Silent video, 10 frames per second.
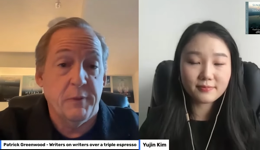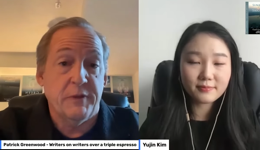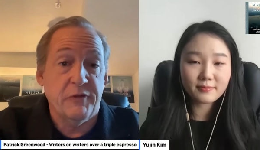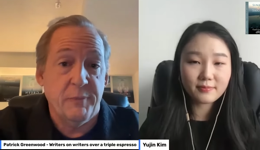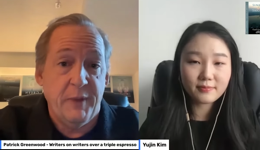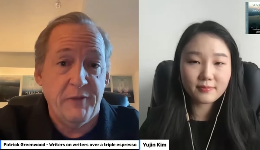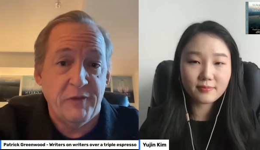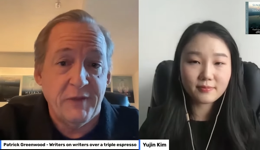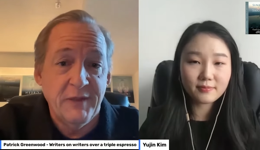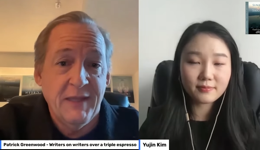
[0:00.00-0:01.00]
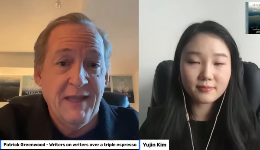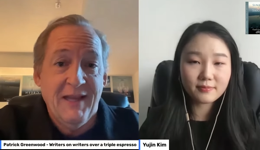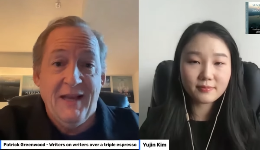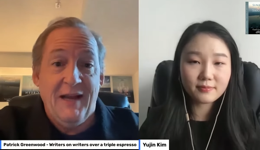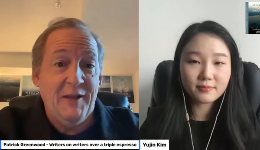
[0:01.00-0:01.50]
Speaker 1: book is amazing.
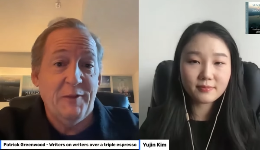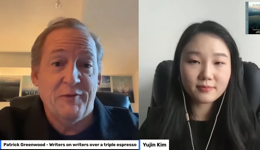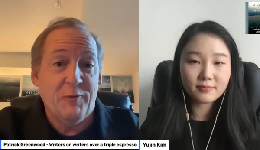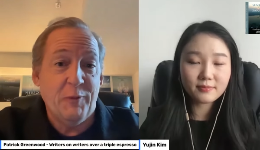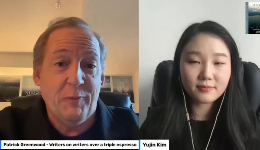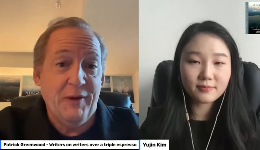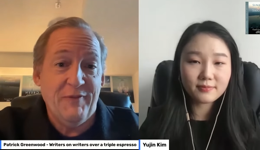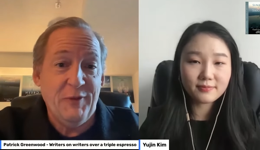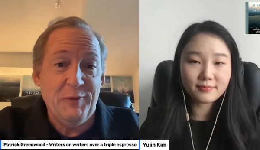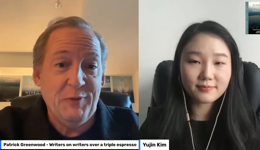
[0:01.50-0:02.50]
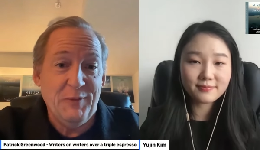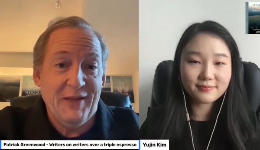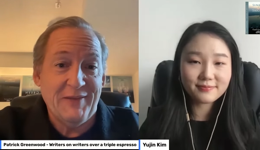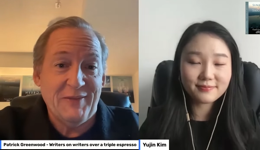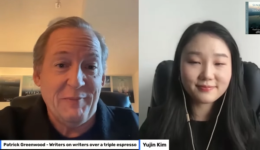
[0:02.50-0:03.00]
I look forward to whatever you do
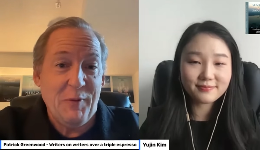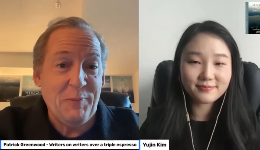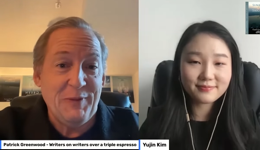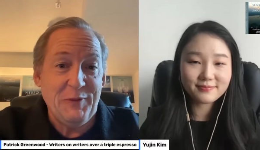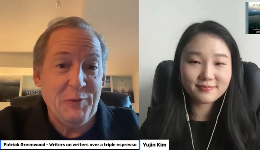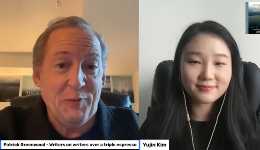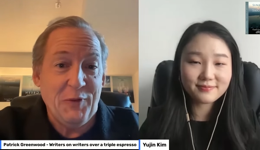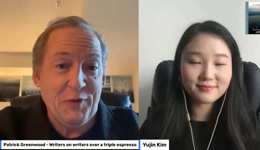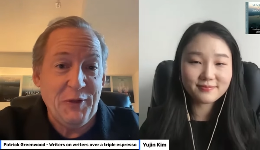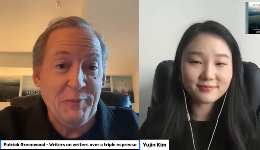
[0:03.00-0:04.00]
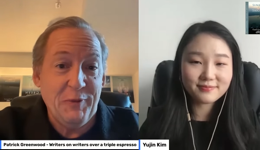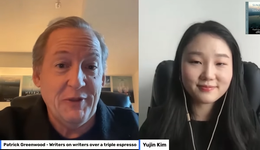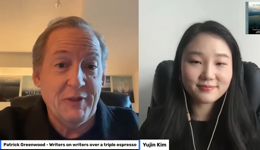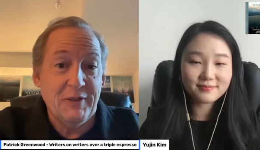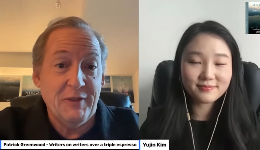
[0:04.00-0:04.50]
next. I'm hoping you do an
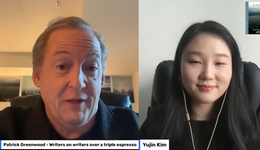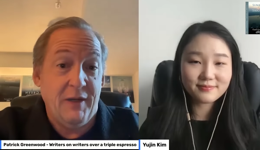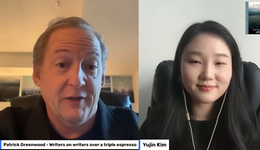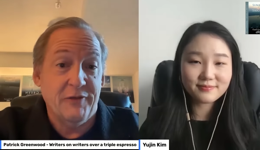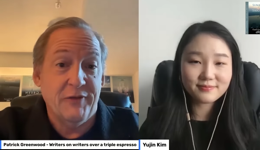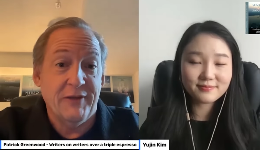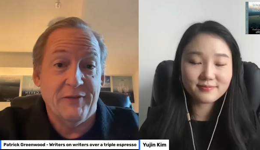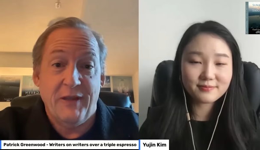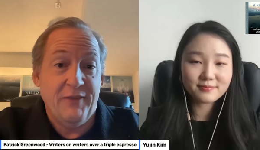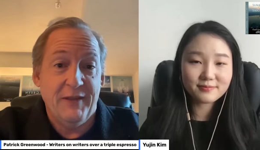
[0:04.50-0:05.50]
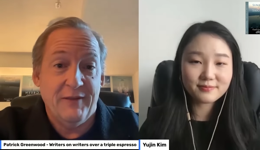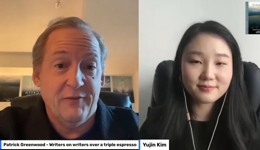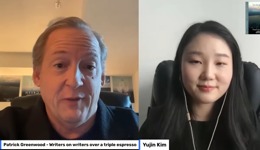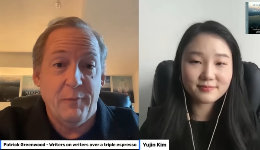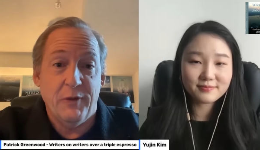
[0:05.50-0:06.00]
audiobook, uh, honestly, because I think
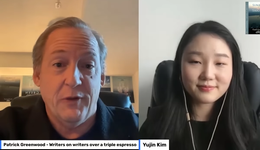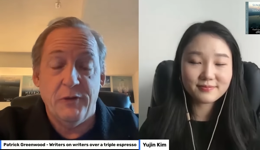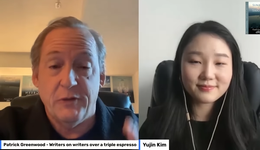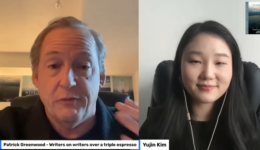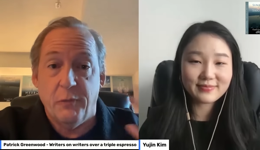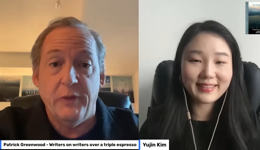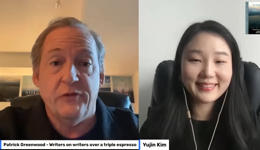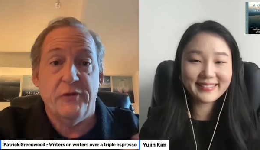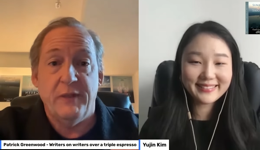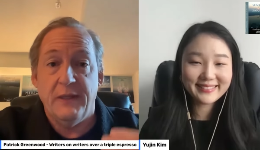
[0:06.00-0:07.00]
if someone heard your voice